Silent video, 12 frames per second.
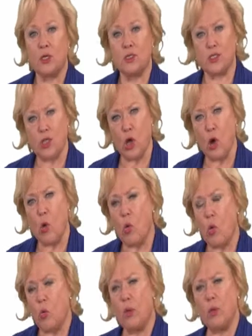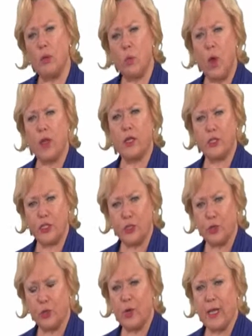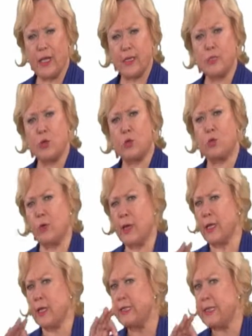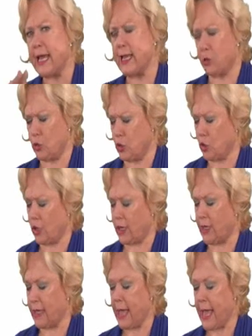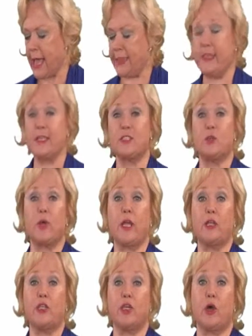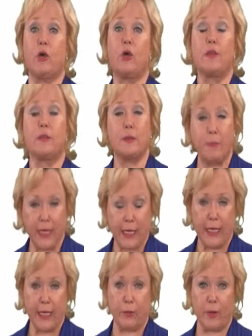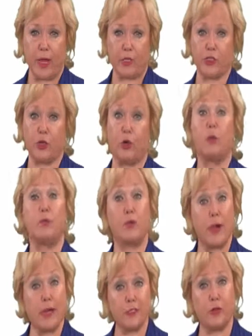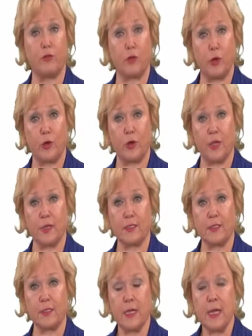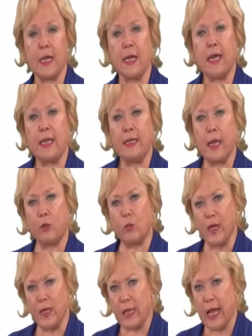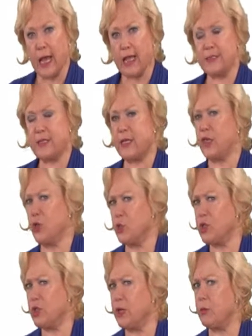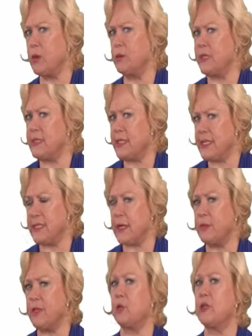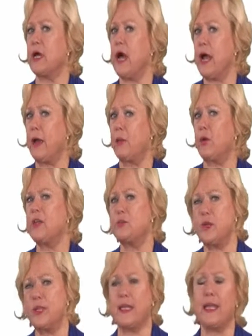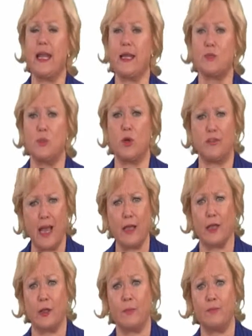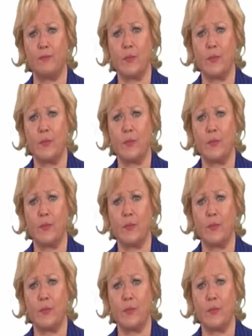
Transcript: So what we want to do is really take a look at this ratio, the P/E ratio, price over earnings. Now realize that usually when we see something with a higher price, we think it has more value.